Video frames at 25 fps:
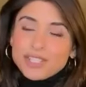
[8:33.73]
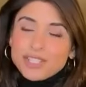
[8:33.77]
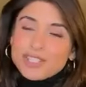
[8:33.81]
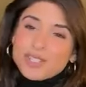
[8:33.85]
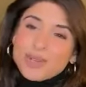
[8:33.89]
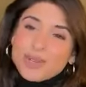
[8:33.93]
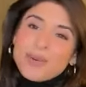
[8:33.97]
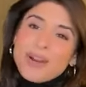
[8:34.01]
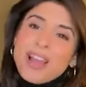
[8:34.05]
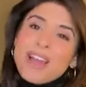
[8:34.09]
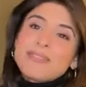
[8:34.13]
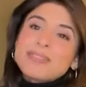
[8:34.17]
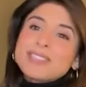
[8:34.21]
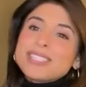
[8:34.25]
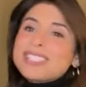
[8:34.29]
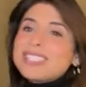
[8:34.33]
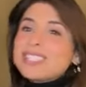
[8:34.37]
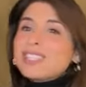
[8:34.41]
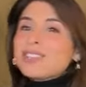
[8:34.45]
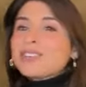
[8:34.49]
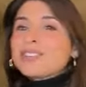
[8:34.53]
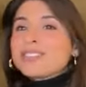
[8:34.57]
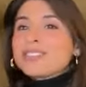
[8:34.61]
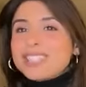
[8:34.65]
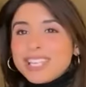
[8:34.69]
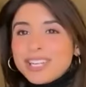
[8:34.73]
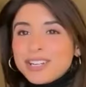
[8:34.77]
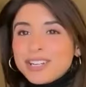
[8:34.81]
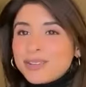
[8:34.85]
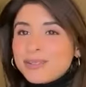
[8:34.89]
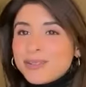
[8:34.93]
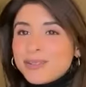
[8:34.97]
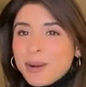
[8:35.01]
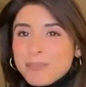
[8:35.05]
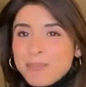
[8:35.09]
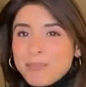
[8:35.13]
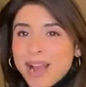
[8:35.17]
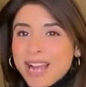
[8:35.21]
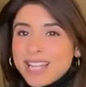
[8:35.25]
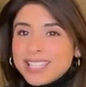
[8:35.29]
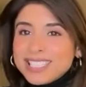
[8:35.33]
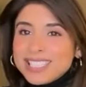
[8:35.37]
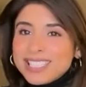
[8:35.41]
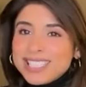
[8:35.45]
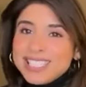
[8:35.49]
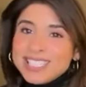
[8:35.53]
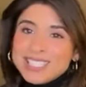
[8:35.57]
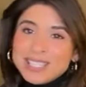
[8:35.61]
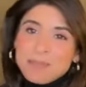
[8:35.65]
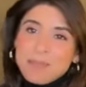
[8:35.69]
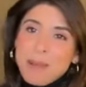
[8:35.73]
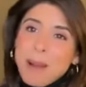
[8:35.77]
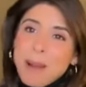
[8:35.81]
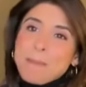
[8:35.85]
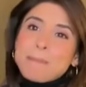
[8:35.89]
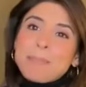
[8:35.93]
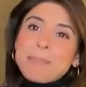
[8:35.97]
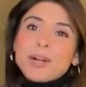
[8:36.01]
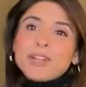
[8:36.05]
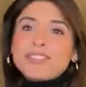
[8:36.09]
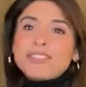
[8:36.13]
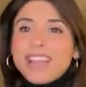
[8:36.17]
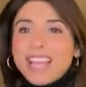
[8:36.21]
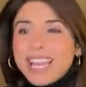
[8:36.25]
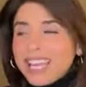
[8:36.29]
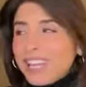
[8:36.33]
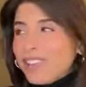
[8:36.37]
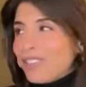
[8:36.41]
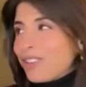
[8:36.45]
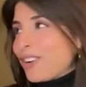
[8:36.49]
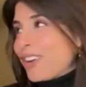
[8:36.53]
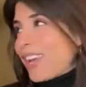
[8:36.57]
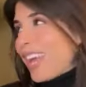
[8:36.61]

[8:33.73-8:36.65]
So every single year around pilot season, my birthday either